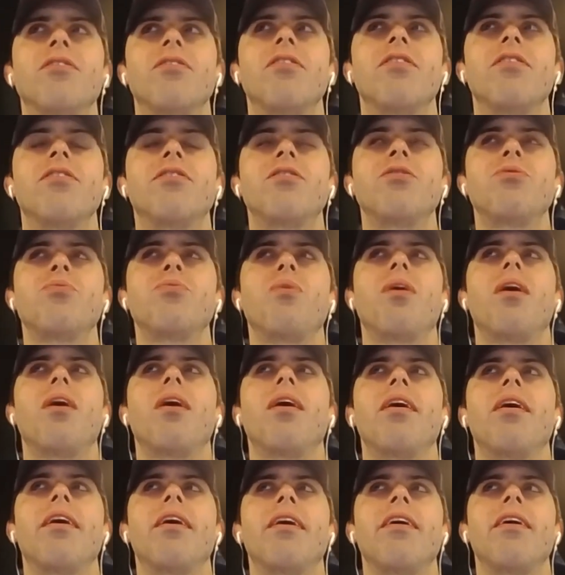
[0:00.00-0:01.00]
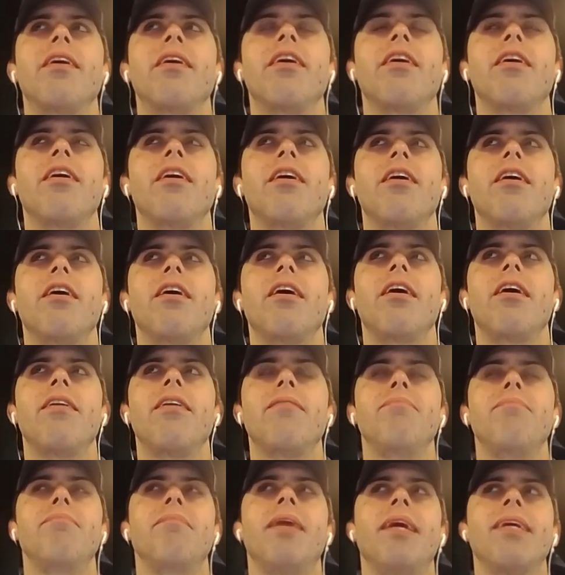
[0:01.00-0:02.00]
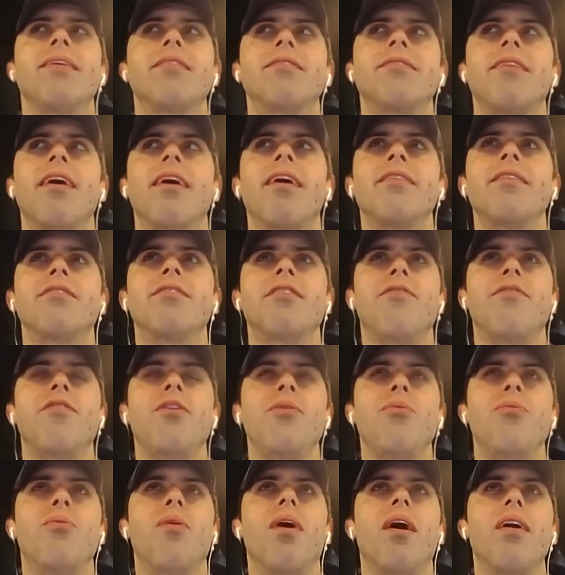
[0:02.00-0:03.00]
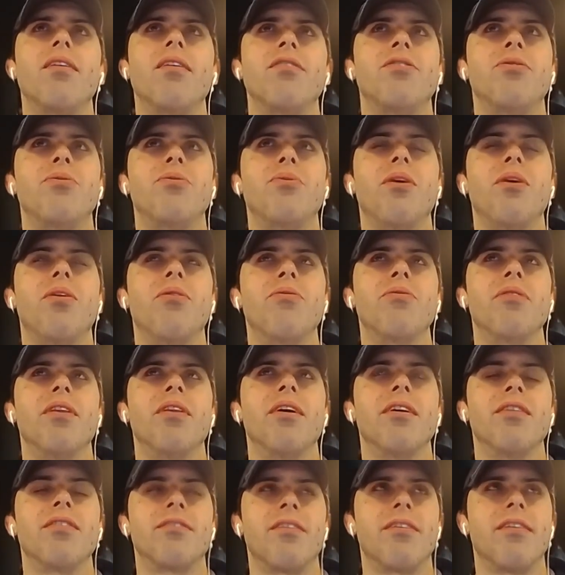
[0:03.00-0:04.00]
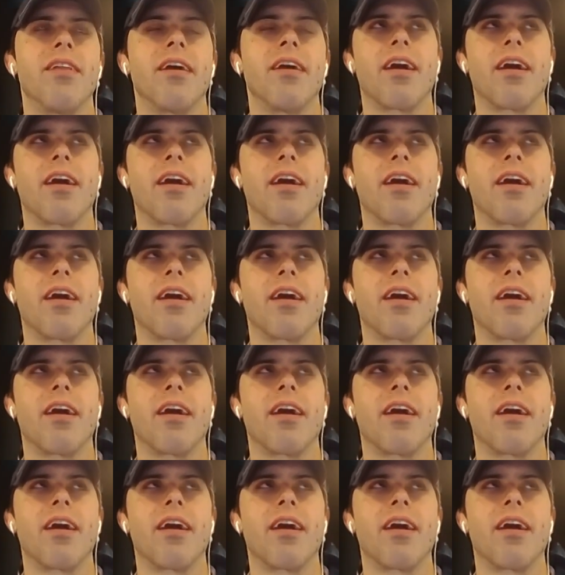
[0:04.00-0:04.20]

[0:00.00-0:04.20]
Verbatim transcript: this this is why it makes sense if you want to own this.